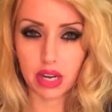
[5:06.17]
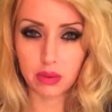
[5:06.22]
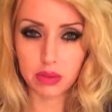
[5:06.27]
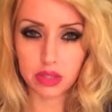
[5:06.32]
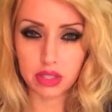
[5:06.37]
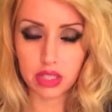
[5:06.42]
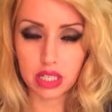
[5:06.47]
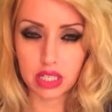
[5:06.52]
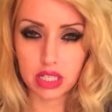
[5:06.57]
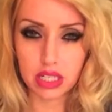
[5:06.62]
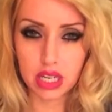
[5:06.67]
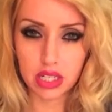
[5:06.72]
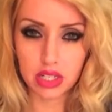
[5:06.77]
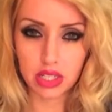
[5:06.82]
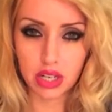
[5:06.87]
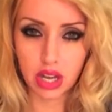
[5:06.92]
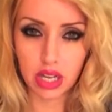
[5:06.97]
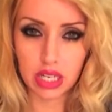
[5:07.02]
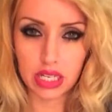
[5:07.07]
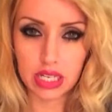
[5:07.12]
I was going to
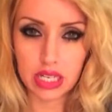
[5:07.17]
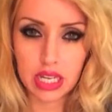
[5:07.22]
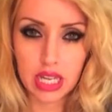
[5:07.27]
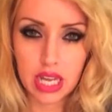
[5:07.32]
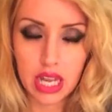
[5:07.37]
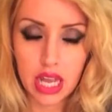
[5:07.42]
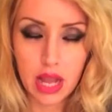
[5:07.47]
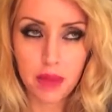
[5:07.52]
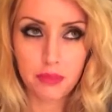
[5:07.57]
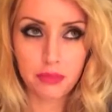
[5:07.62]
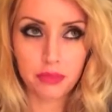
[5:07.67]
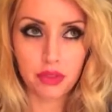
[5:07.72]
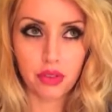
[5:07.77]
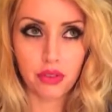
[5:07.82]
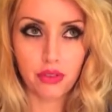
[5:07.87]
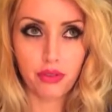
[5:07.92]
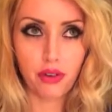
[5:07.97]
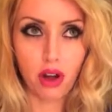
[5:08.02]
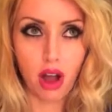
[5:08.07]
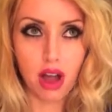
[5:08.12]
touch on,
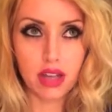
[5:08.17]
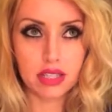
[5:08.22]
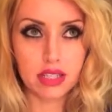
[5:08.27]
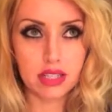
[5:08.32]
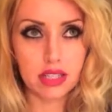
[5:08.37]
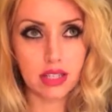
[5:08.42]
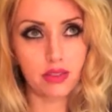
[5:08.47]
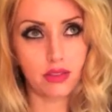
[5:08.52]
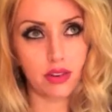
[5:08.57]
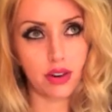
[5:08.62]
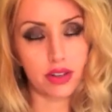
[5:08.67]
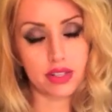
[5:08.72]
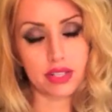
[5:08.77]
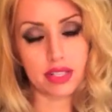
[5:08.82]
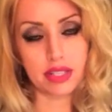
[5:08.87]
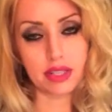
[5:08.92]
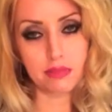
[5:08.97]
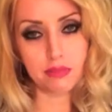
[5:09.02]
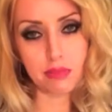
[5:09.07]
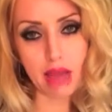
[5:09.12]
frosted
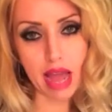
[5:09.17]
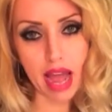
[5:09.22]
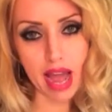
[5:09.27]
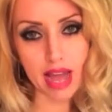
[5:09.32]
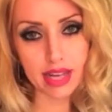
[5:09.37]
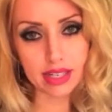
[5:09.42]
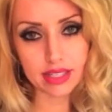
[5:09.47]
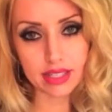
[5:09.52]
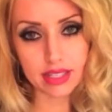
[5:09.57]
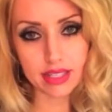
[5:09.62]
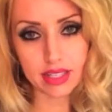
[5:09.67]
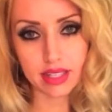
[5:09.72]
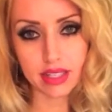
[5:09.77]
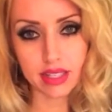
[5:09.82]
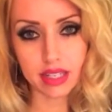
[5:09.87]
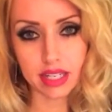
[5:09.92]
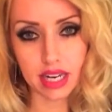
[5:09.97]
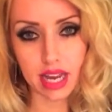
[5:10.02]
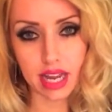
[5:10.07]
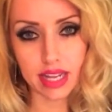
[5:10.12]
versus matte.
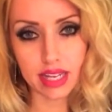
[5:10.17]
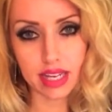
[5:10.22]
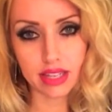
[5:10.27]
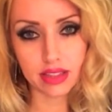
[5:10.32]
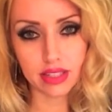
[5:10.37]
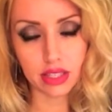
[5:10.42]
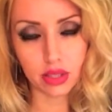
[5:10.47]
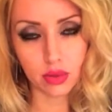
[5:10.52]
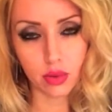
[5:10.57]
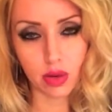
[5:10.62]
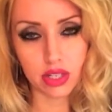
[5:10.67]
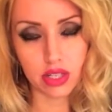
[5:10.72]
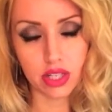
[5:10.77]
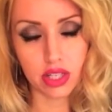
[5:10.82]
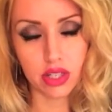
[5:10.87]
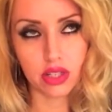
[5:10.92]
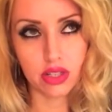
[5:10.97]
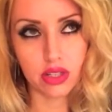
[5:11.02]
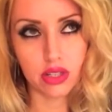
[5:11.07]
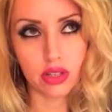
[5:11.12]
And I get this
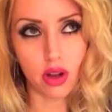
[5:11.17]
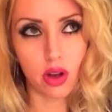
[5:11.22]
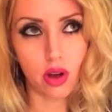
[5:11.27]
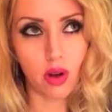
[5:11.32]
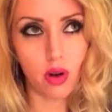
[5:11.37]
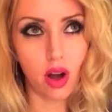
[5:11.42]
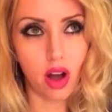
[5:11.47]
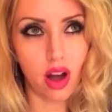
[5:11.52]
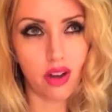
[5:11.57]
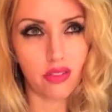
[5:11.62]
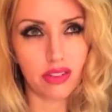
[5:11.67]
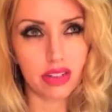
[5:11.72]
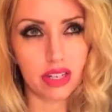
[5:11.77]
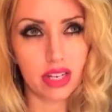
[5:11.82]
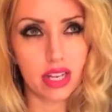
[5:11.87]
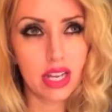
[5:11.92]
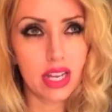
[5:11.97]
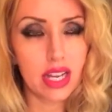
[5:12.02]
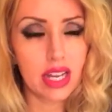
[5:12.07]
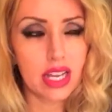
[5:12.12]
question so often,
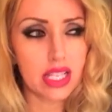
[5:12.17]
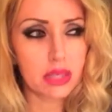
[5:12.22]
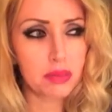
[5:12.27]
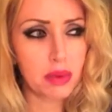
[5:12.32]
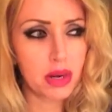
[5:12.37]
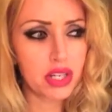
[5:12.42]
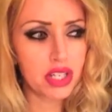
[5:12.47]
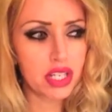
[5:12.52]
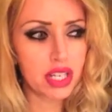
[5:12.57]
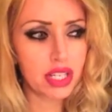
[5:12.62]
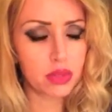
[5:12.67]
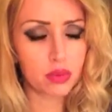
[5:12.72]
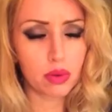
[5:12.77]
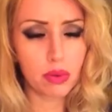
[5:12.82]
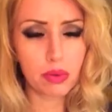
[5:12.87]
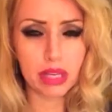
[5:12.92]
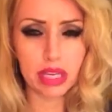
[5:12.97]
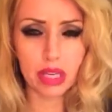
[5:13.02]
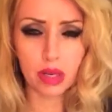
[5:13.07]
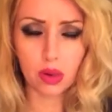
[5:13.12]
especially as
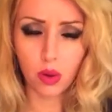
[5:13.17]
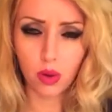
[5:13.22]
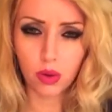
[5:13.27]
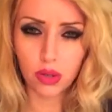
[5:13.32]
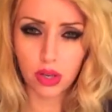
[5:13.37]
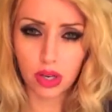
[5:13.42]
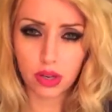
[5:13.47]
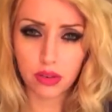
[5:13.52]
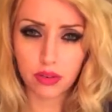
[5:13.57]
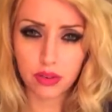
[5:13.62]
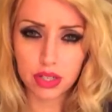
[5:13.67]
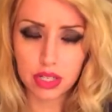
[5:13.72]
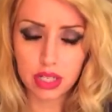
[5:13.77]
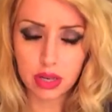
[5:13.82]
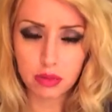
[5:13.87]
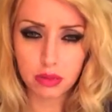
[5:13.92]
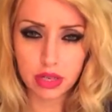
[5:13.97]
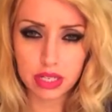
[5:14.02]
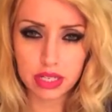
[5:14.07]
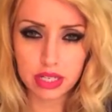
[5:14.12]
women get older. For
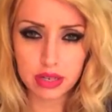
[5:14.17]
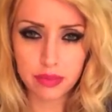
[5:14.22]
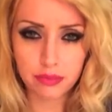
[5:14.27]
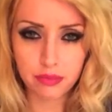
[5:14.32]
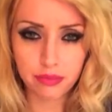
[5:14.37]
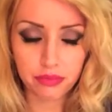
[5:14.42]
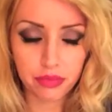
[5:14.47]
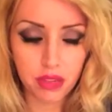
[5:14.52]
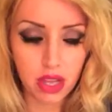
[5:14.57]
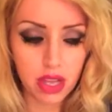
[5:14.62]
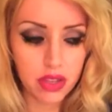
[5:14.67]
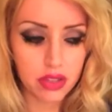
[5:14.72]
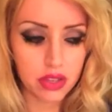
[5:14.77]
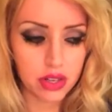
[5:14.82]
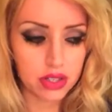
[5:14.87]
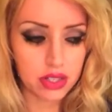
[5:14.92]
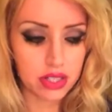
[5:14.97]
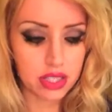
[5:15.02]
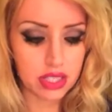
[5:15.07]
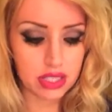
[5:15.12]
some reason,
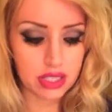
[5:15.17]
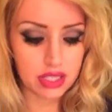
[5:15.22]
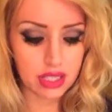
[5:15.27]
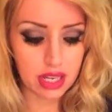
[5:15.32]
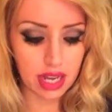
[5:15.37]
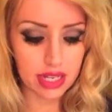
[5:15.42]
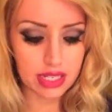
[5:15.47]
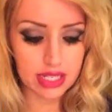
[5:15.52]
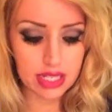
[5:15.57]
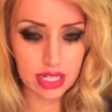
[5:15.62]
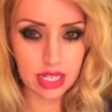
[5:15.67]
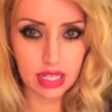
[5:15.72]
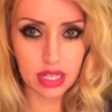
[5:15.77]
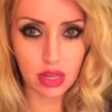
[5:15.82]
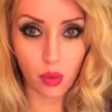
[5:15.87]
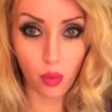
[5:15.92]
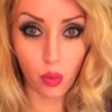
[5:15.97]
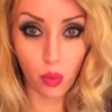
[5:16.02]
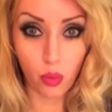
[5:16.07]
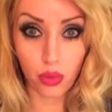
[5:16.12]
there's this
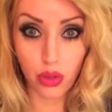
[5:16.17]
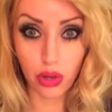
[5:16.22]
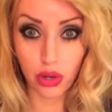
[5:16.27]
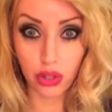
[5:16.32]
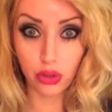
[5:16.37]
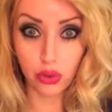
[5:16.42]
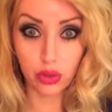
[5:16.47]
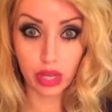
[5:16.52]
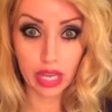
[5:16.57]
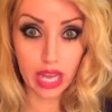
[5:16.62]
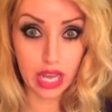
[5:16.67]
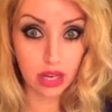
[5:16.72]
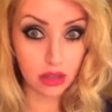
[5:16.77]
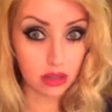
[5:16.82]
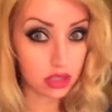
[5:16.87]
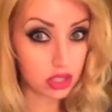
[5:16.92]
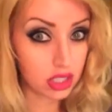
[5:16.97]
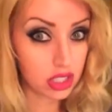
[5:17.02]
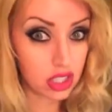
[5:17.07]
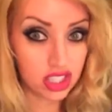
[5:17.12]
idea that you can't
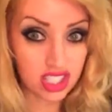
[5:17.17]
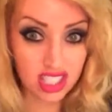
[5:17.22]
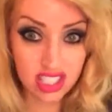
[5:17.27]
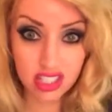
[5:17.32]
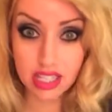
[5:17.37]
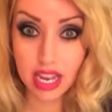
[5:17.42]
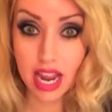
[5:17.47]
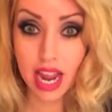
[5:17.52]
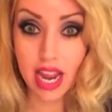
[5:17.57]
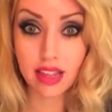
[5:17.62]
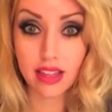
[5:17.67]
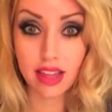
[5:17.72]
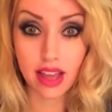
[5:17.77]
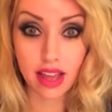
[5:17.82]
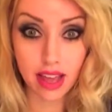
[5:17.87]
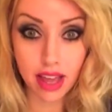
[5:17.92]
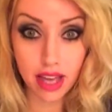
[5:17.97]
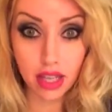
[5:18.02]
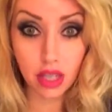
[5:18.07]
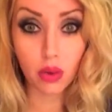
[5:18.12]
stay the
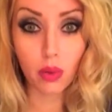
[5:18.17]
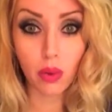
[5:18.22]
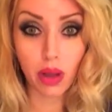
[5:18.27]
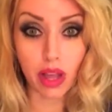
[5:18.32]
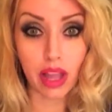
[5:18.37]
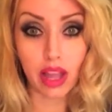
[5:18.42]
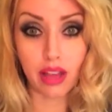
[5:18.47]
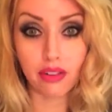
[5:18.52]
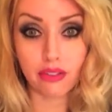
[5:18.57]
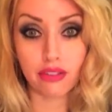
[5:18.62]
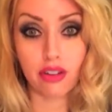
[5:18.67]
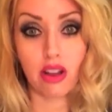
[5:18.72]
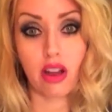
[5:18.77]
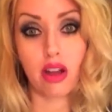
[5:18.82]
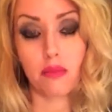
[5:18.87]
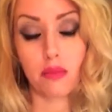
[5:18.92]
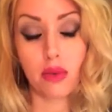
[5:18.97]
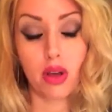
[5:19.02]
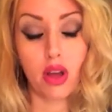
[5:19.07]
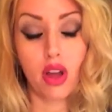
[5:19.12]
heck away
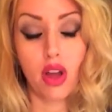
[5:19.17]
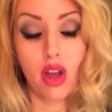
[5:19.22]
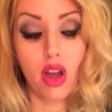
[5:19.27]
from